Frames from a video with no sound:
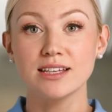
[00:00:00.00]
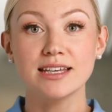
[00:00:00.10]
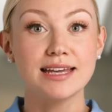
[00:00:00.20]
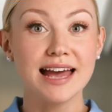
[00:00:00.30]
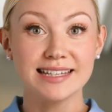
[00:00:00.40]

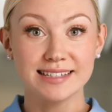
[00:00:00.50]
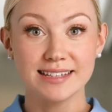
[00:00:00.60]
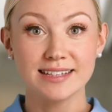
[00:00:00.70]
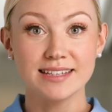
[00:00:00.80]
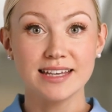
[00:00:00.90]

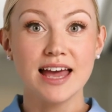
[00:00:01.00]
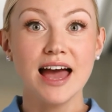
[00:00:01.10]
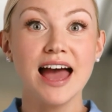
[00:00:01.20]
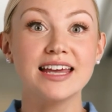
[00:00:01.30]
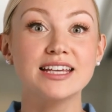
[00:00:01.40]
Lastly,
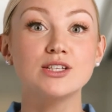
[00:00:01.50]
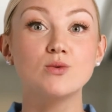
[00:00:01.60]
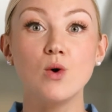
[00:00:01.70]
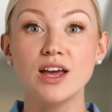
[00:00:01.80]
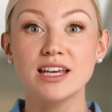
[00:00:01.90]
at least
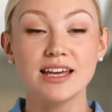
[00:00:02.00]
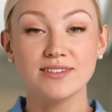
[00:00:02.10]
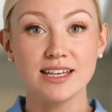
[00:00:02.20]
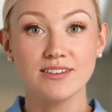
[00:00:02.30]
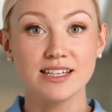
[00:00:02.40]
one
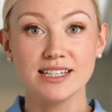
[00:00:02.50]
life-saving